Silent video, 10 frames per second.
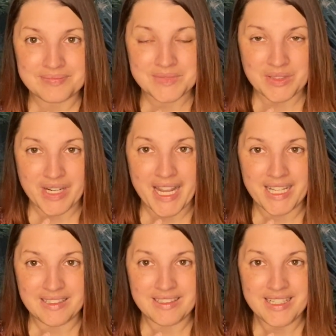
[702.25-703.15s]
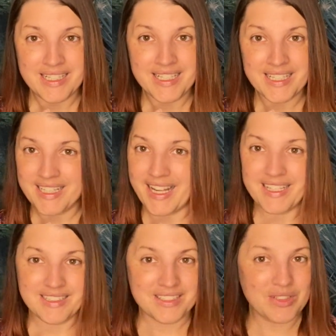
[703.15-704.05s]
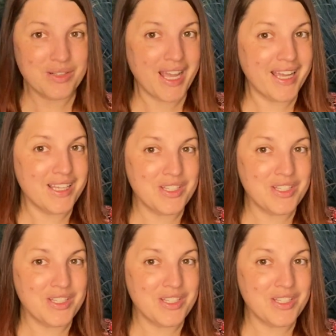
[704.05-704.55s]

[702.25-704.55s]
All right? And it's okay.